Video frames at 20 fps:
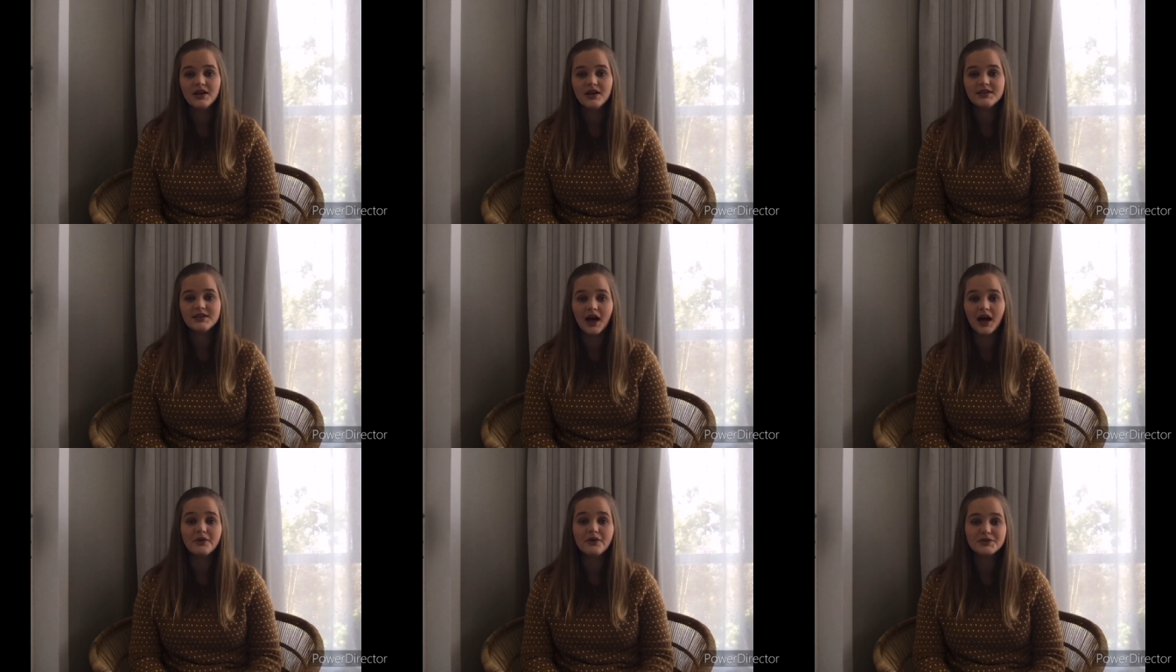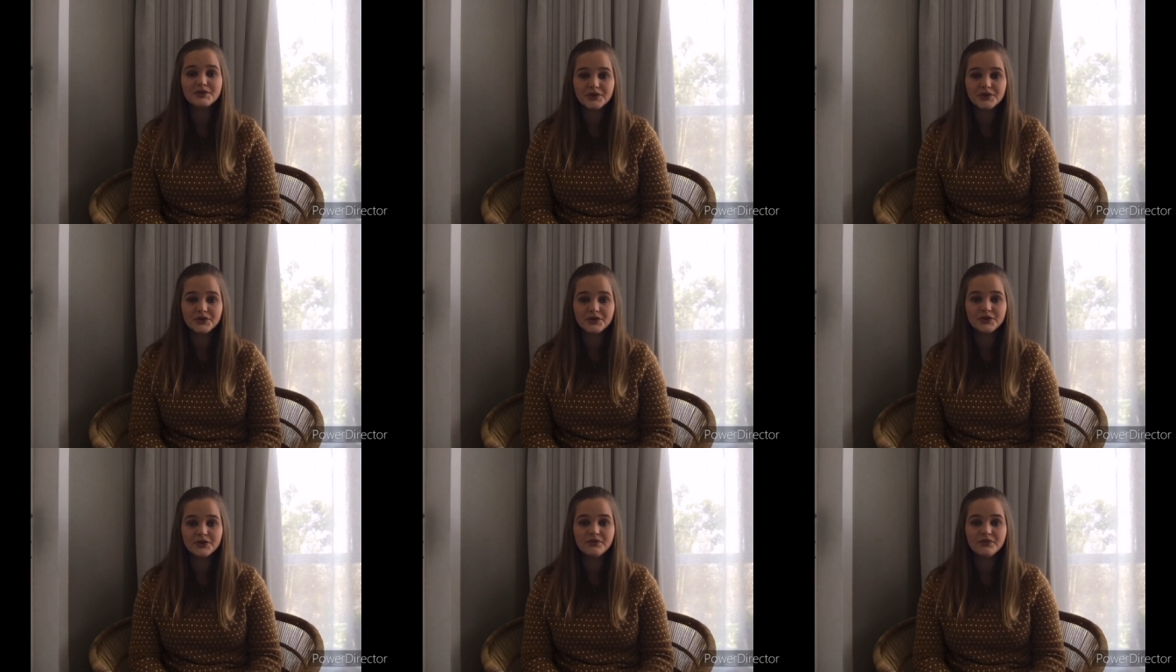down
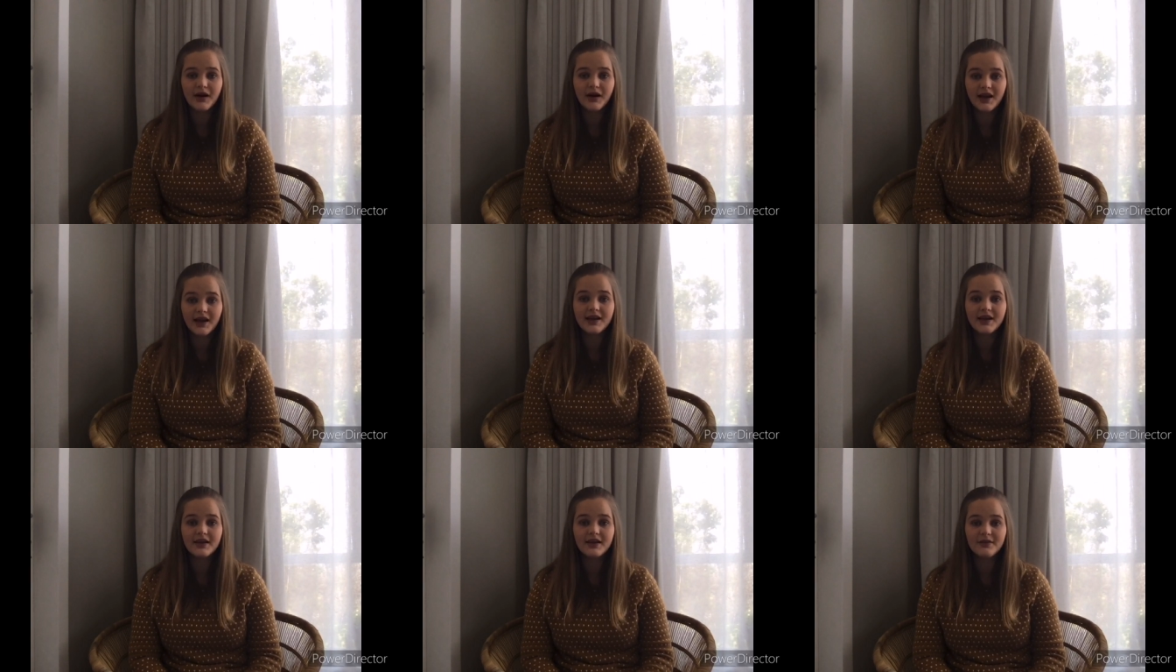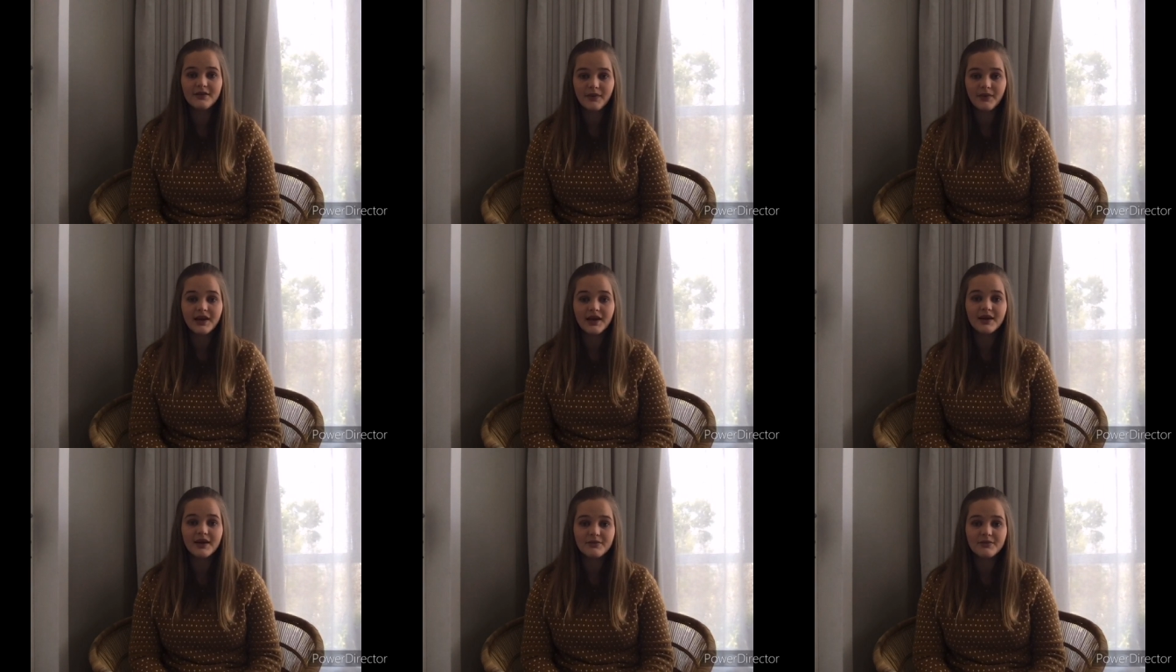to my
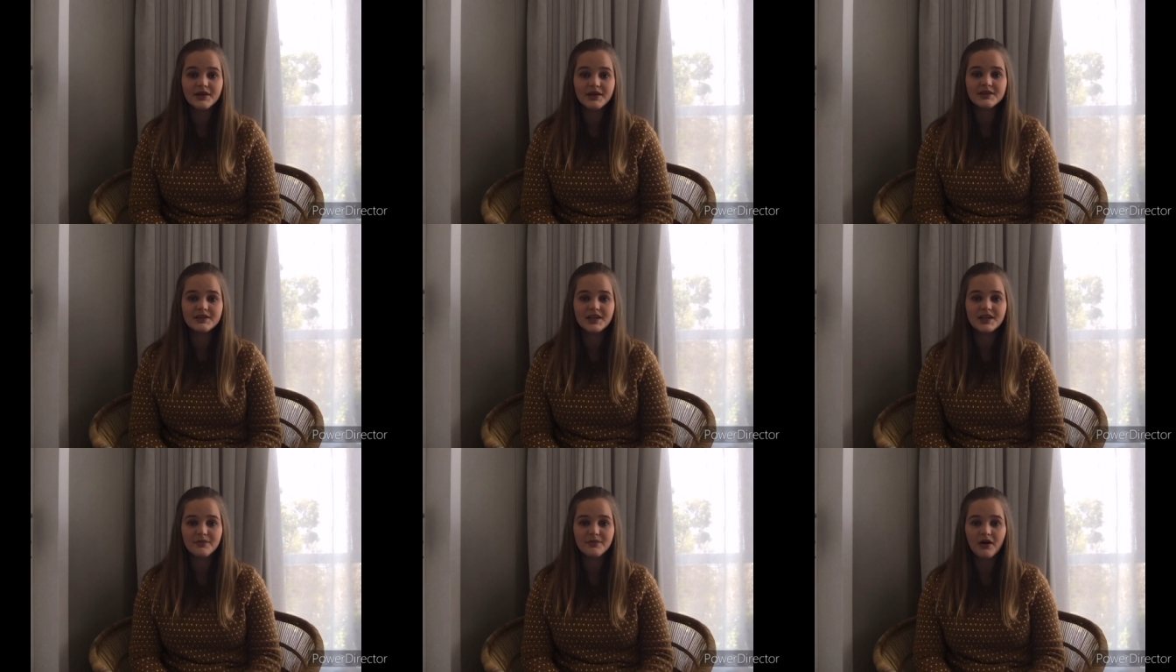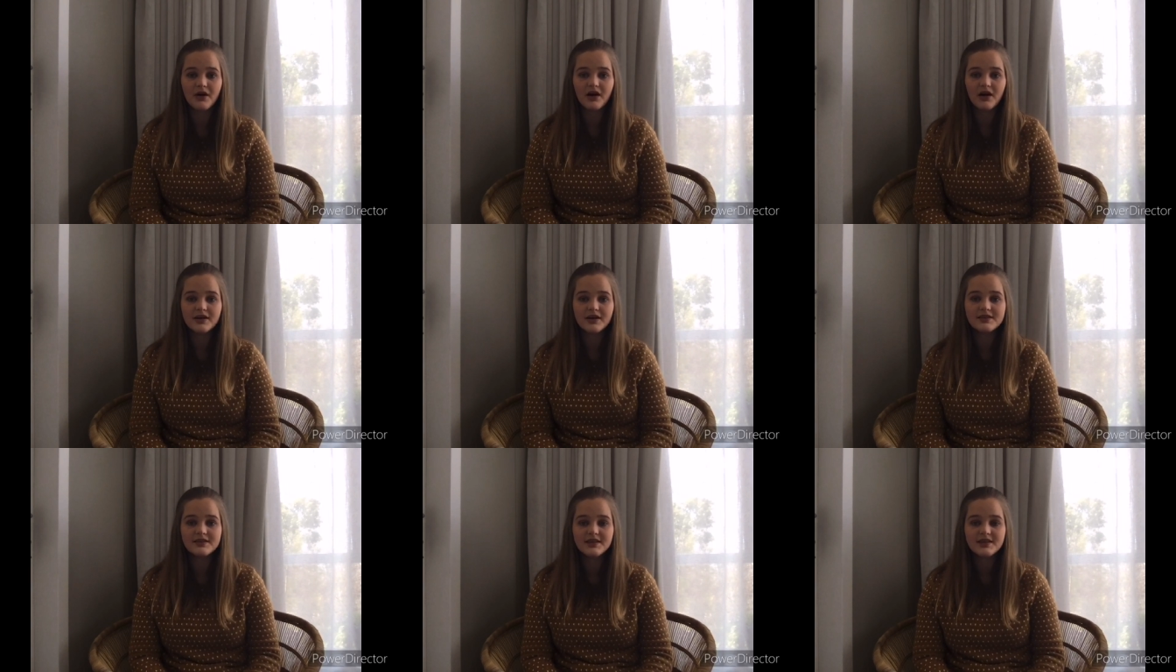MBT
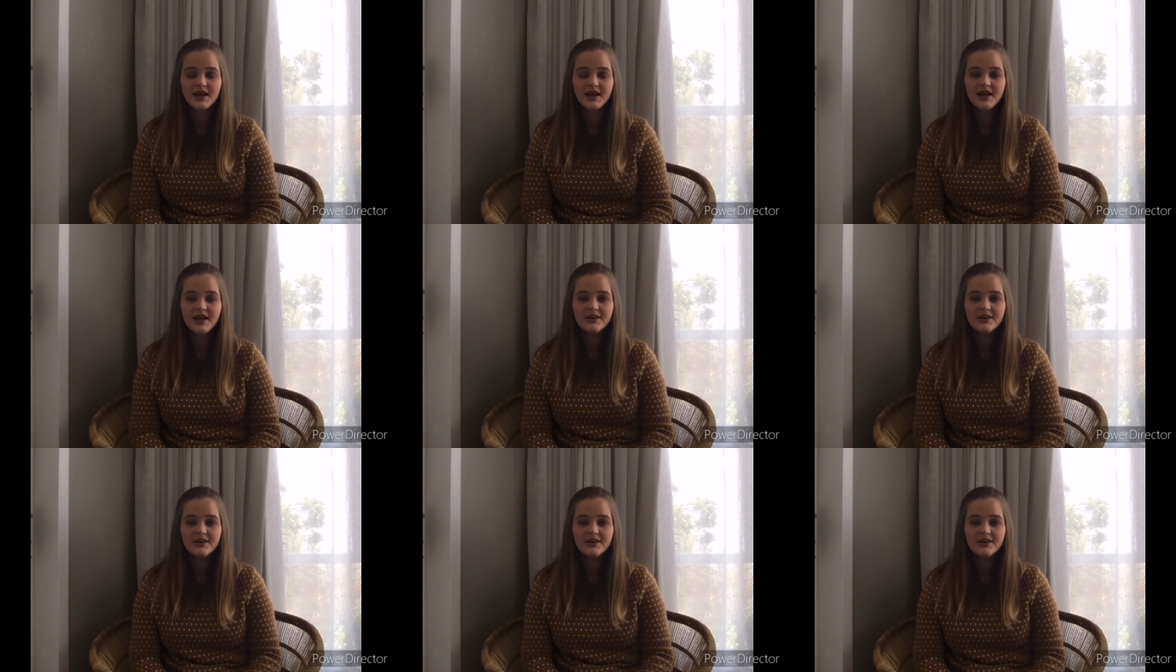marks.